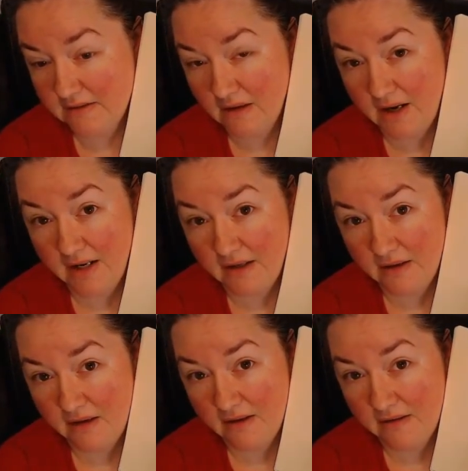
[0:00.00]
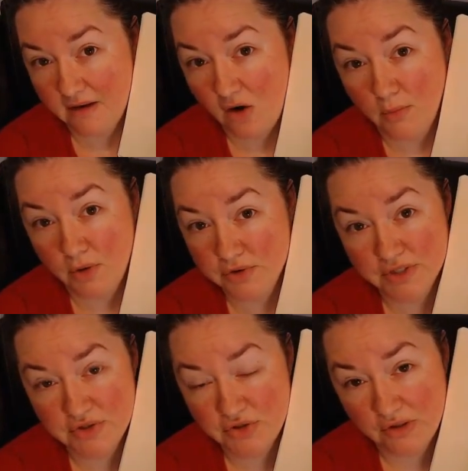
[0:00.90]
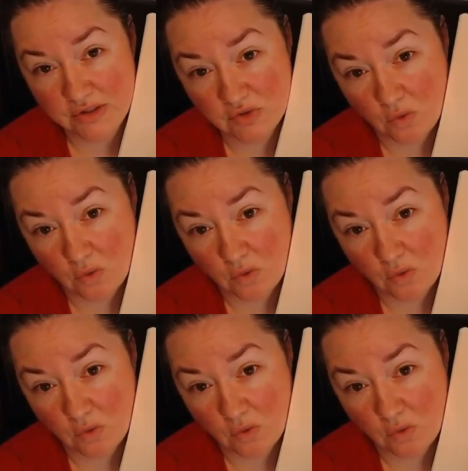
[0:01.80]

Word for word: and homeowners insurance